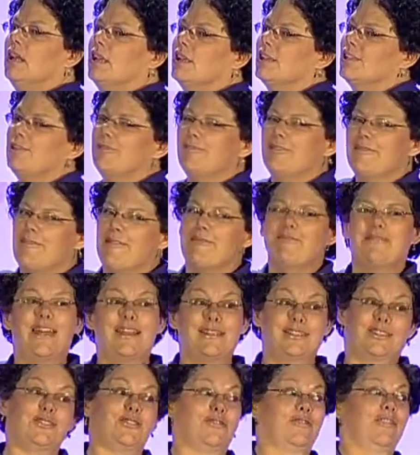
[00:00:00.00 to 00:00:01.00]
So remember
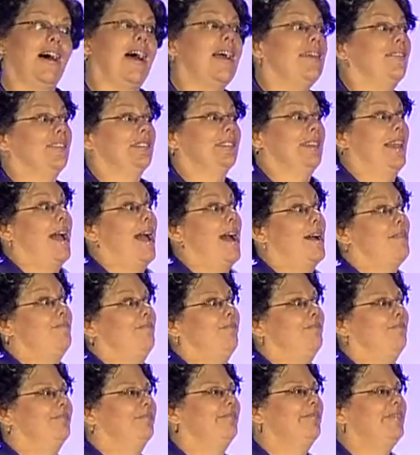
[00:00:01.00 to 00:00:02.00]
that survivor
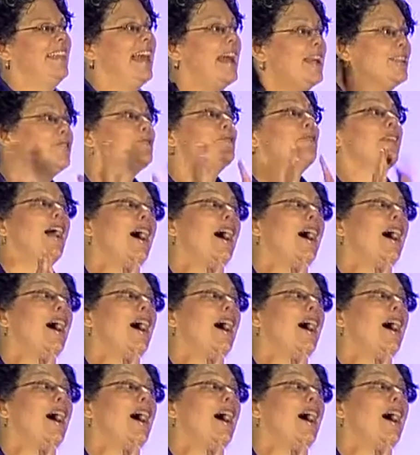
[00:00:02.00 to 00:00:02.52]
lap? That's what